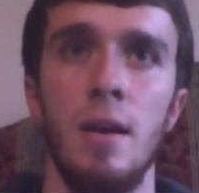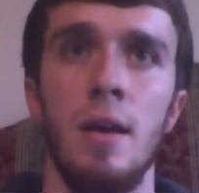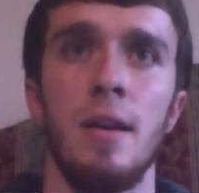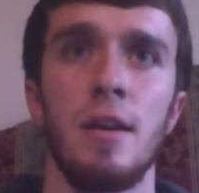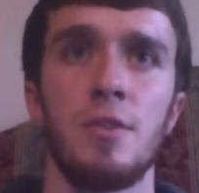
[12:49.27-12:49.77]

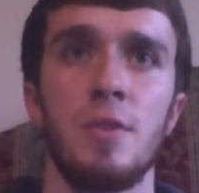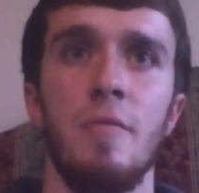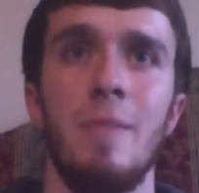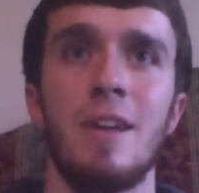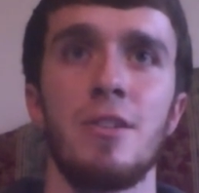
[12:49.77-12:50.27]
Next we
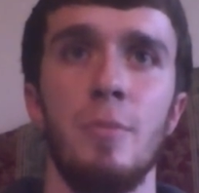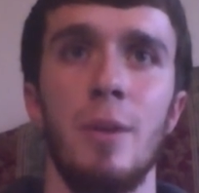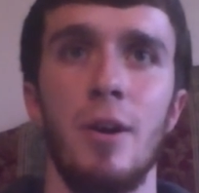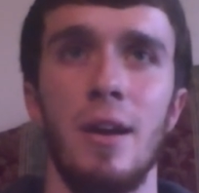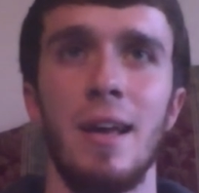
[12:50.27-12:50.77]
have Magical
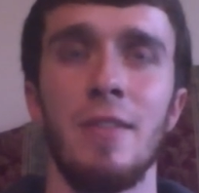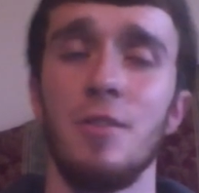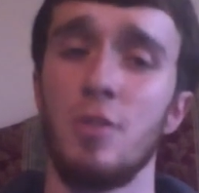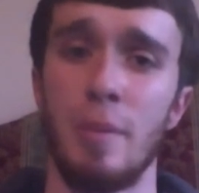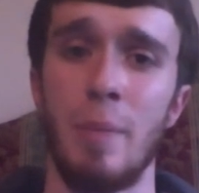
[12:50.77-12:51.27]
Marionette.
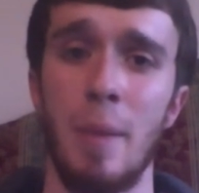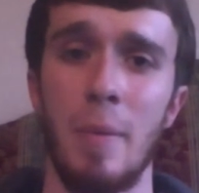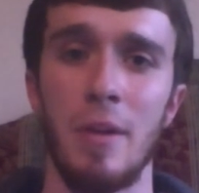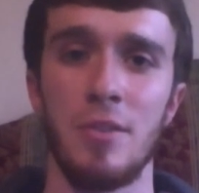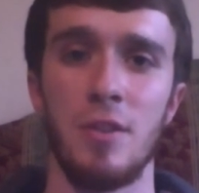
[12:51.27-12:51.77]
This is the
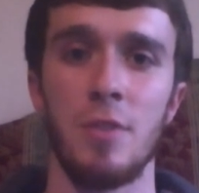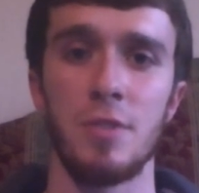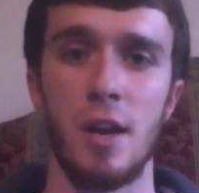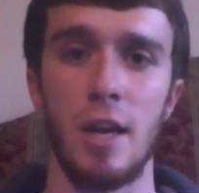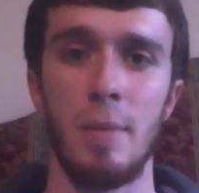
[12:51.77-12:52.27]
puppet monster I was
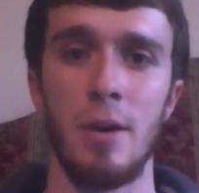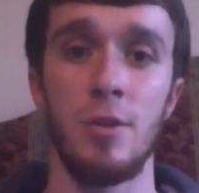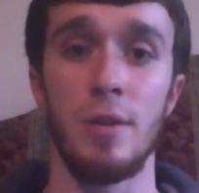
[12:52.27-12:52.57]
talking about.